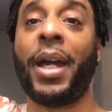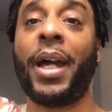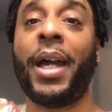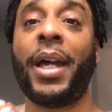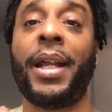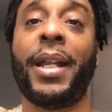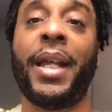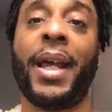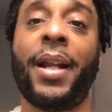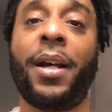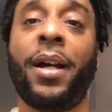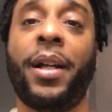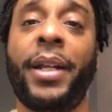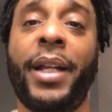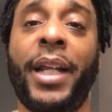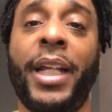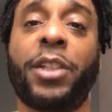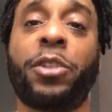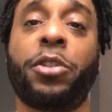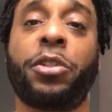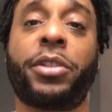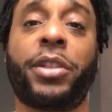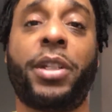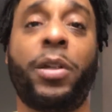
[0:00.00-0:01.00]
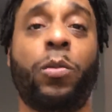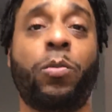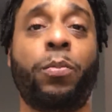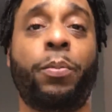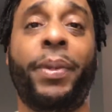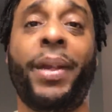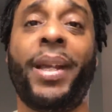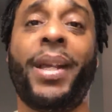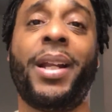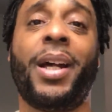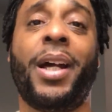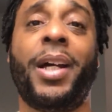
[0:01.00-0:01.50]
that uninterested,
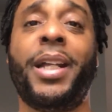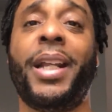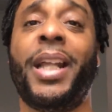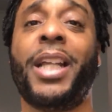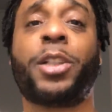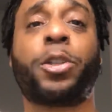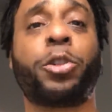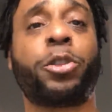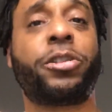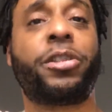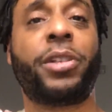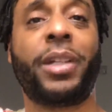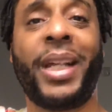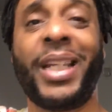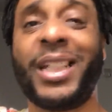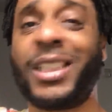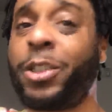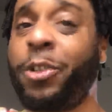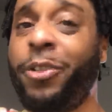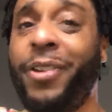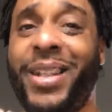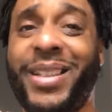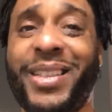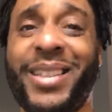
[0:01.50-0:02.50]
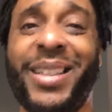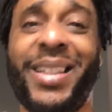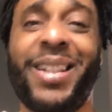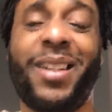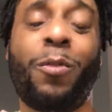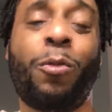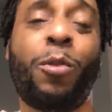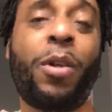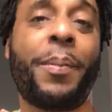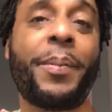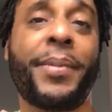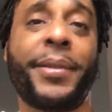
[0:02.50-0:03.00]
being uninterested in a
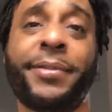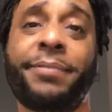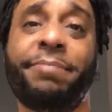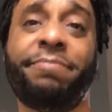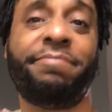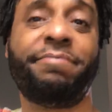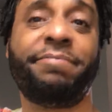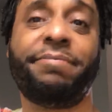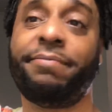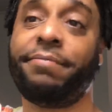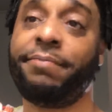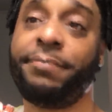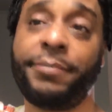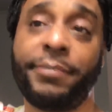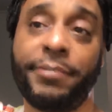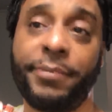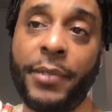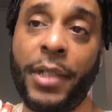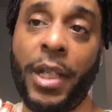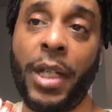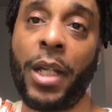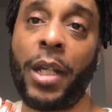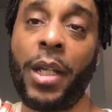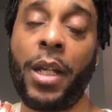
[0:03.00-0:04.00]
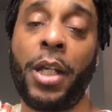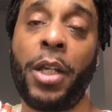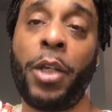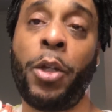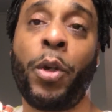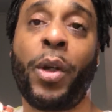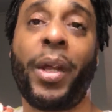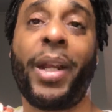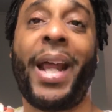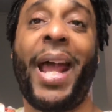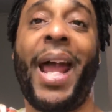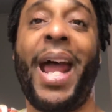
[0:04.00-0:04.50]
woman, you
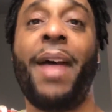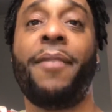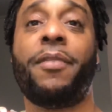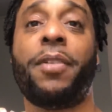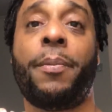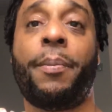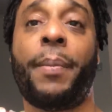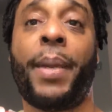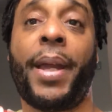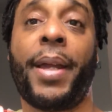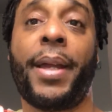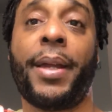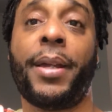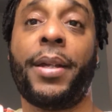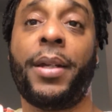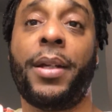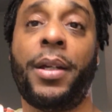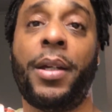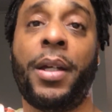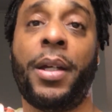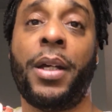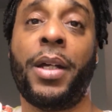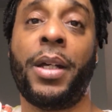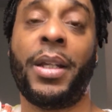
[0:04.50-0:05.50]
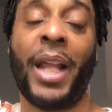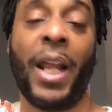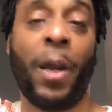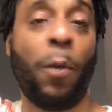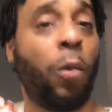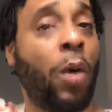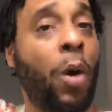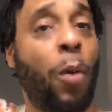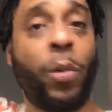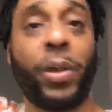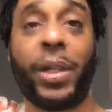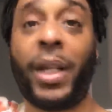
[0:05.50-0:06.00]
can have her, man. They
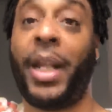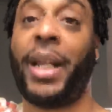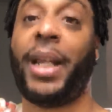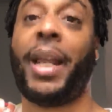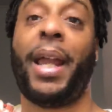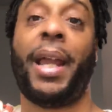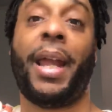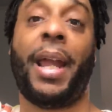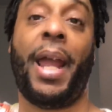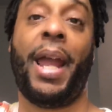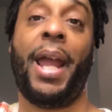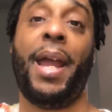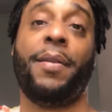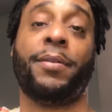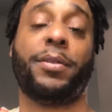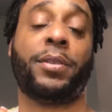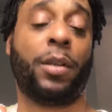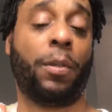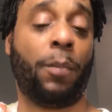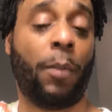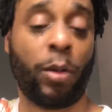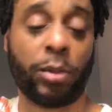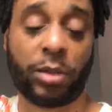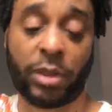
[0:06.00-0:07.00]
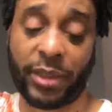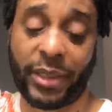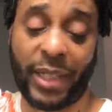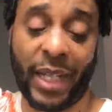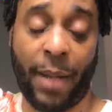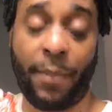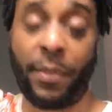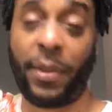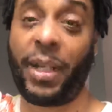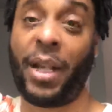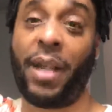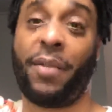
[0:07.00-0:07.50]
want what they can't have. So most of the time,
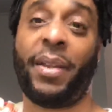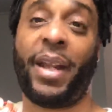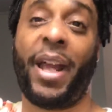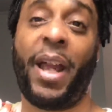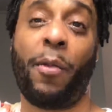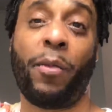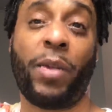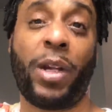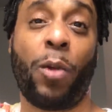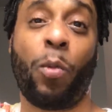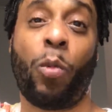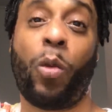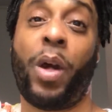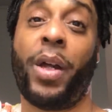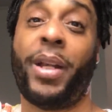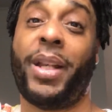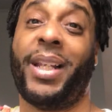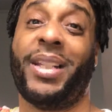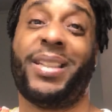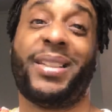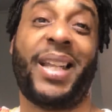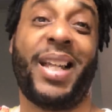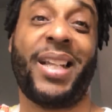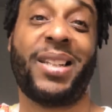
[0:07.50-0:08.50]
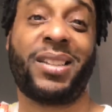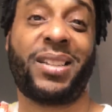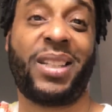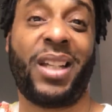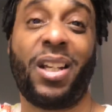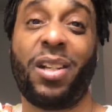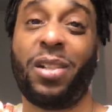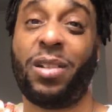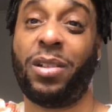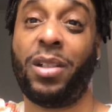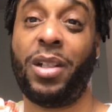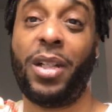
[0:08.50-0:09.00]
they never have what they want. And they stay
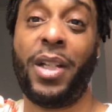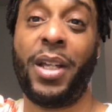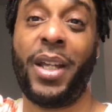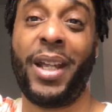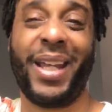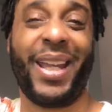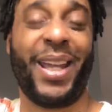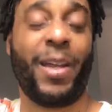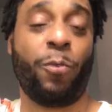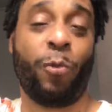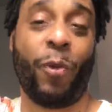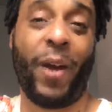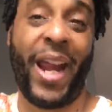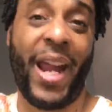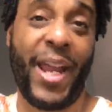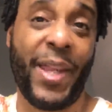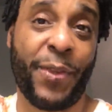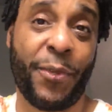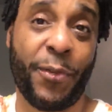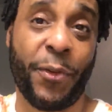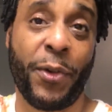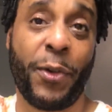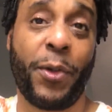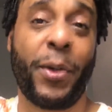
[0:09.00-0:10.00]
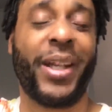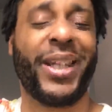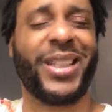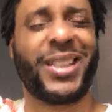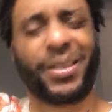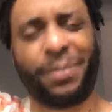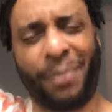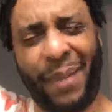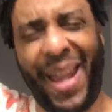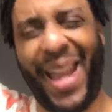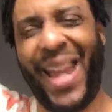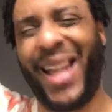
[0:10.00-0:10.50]
single, get ran through, get
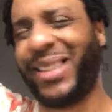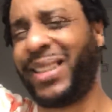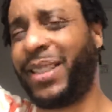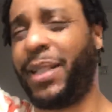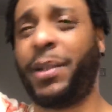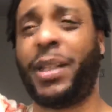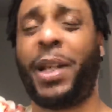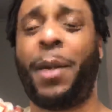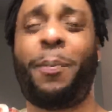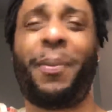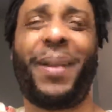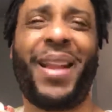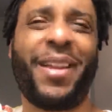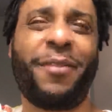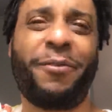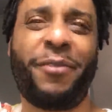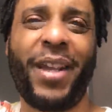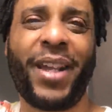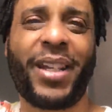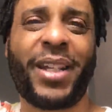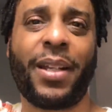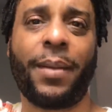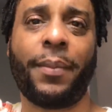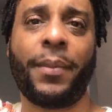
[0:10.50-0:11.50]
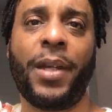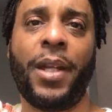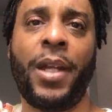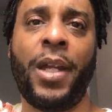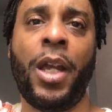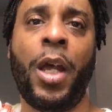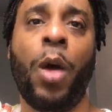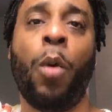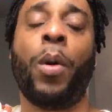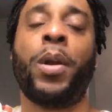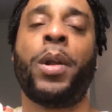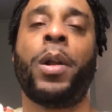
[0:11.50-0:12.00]
smashed, and they play victim
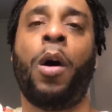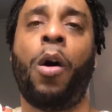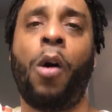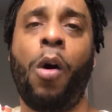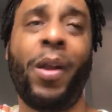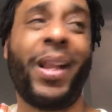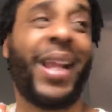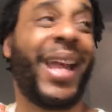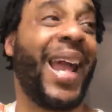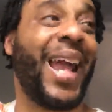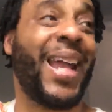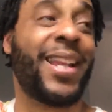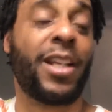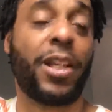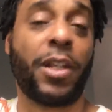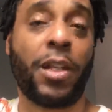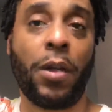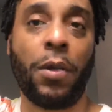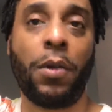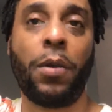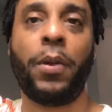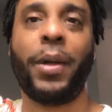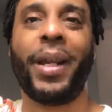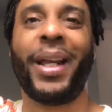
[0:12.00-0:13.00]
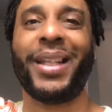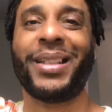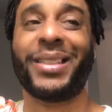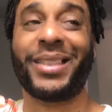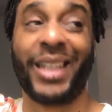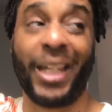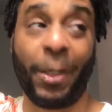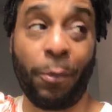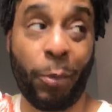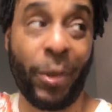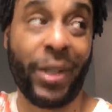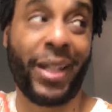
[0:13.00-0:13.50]
when all they had to do is
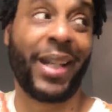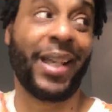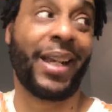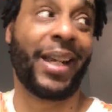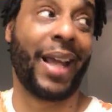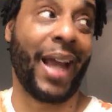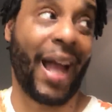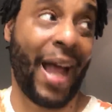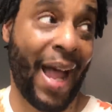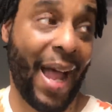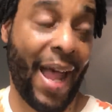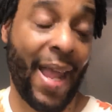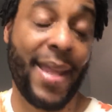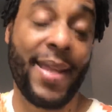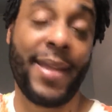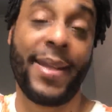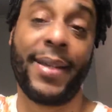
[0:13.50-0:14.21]
get with the guy